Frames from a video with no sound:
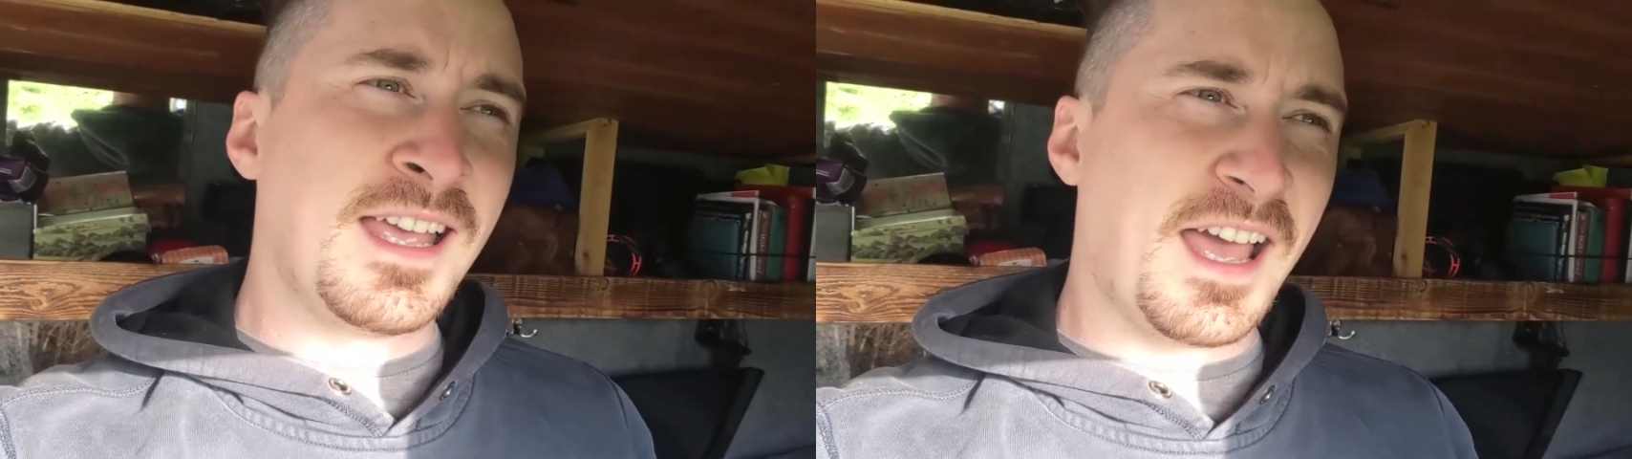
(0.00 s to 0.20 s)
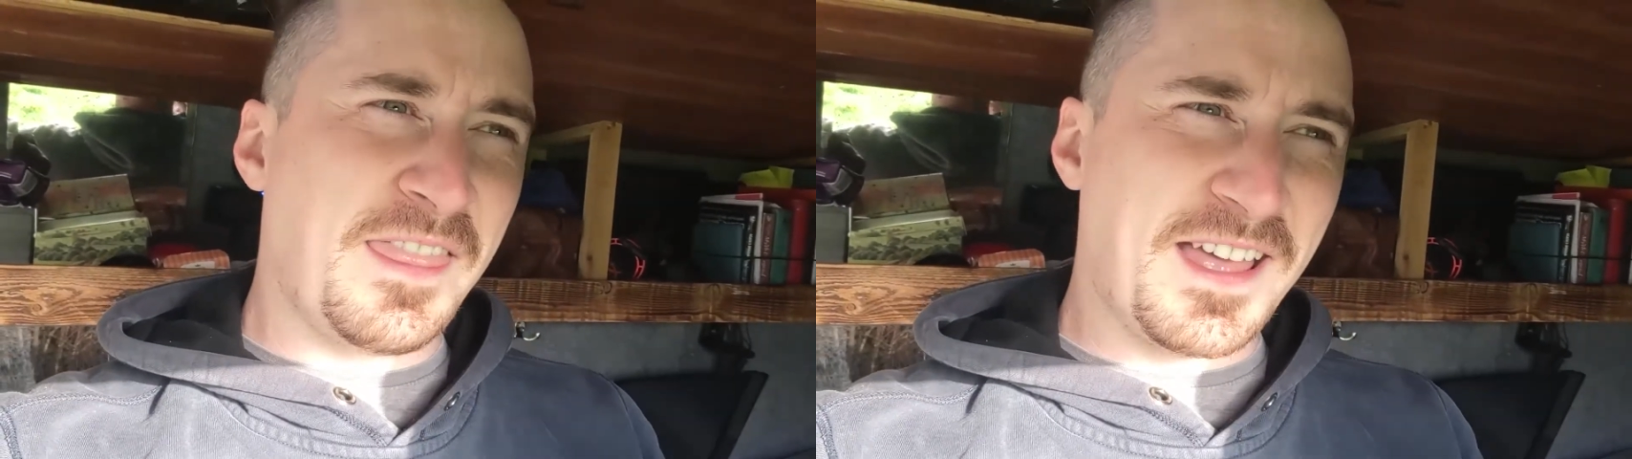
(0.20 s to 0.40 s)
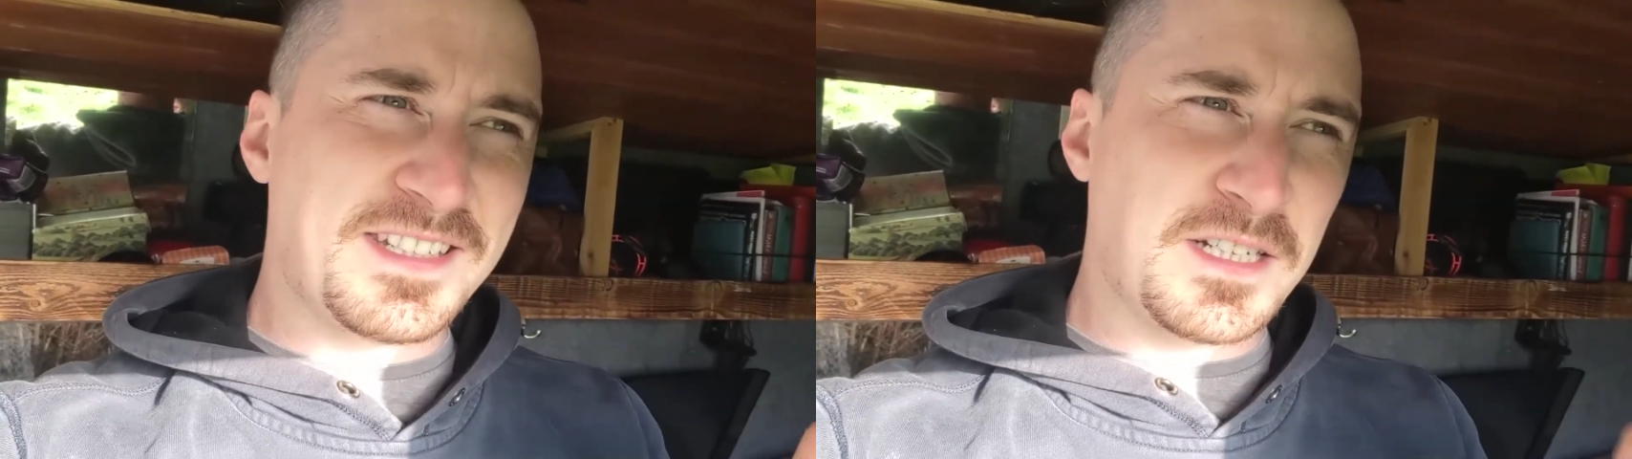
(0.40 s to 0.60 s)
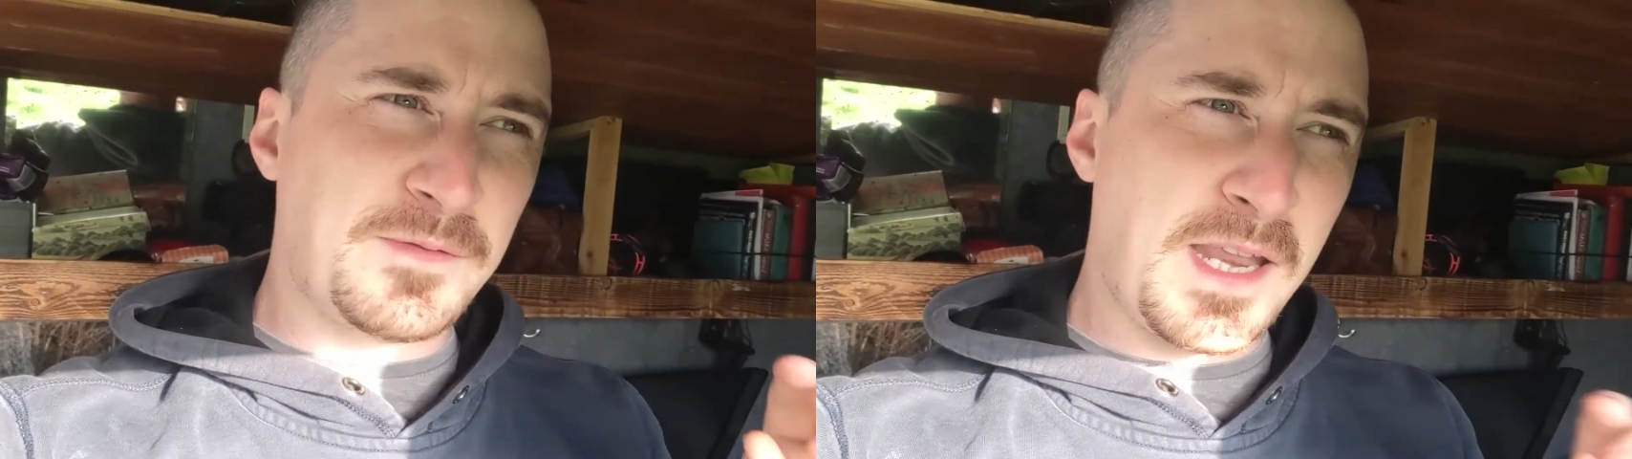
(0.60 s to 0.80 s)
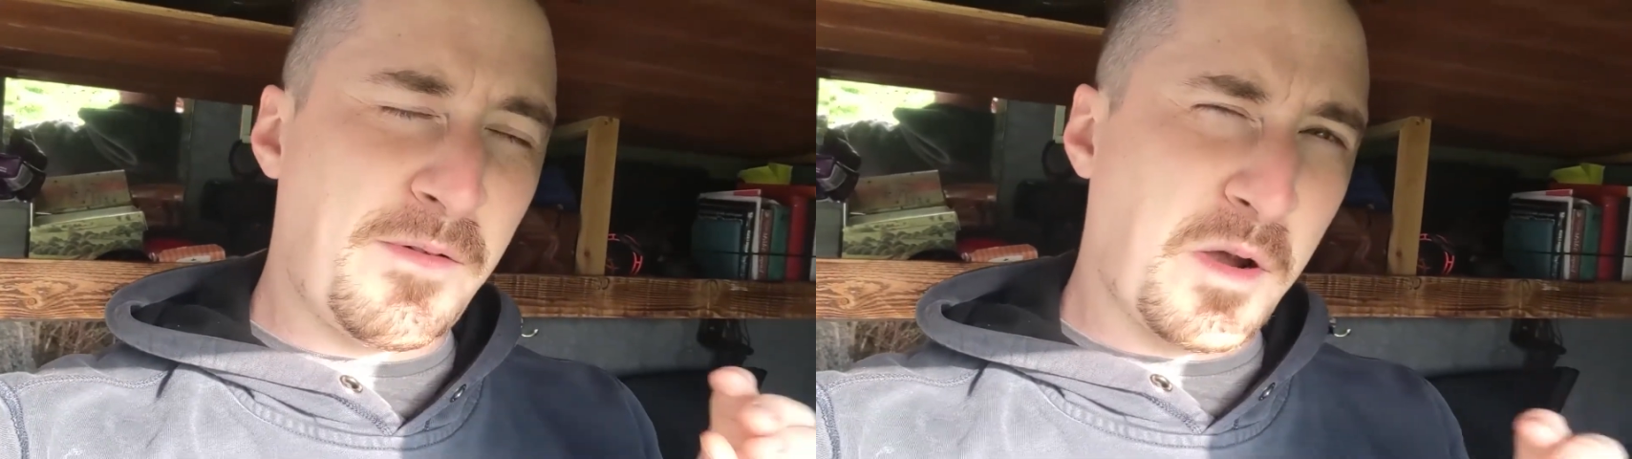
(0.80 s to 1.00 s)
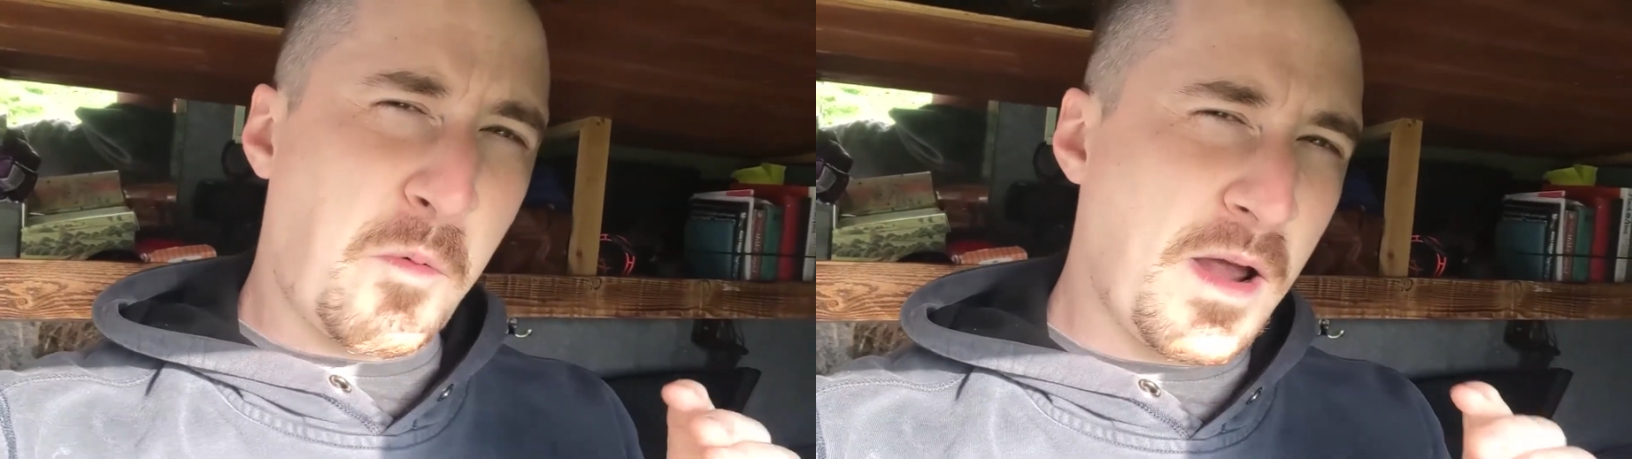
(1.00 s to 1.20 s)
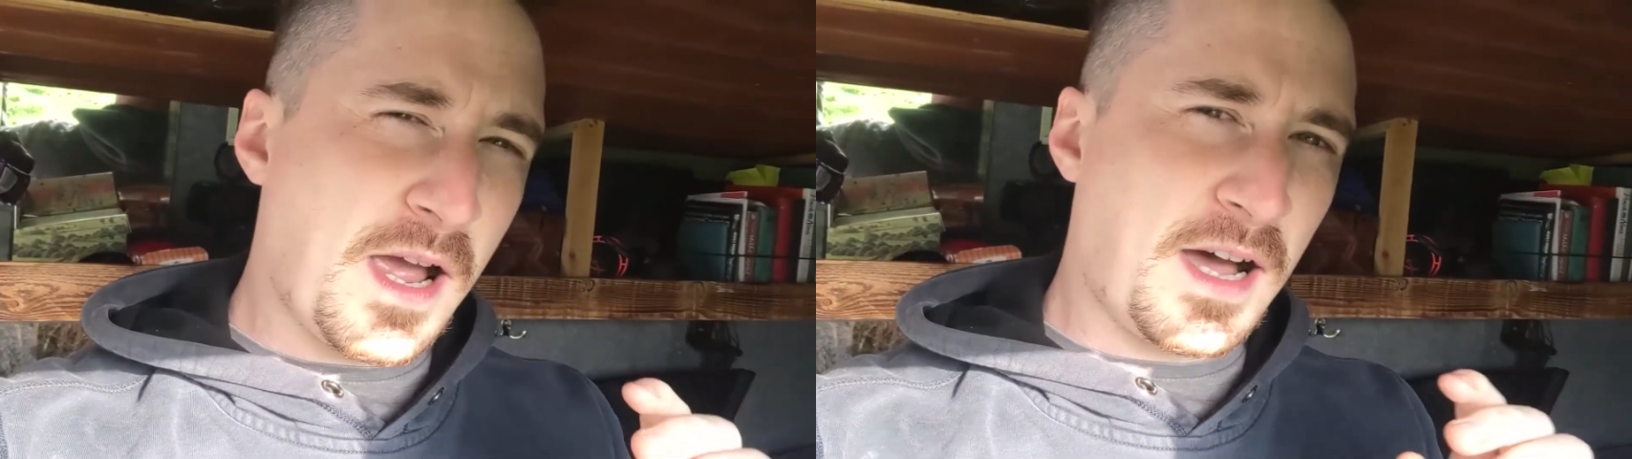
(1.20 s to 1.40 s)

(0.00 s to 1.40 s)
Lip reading: and that stuff never quite